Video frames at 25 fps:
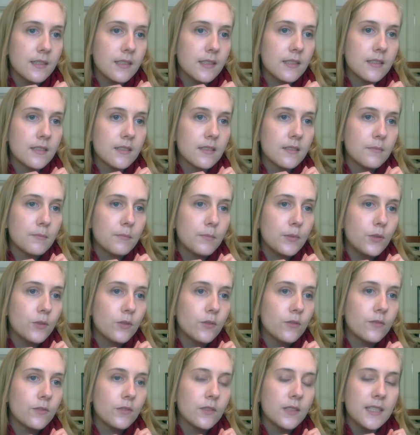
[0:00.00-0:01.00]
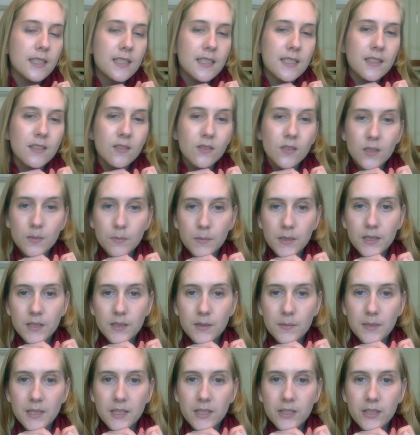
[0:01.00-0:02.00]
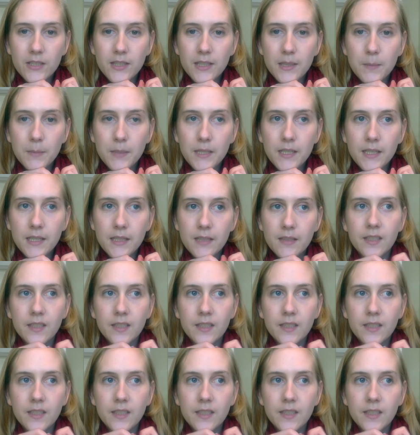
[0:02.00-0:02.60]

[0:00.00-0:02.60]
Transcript: It's beautiful. It still smells a bit sheepy.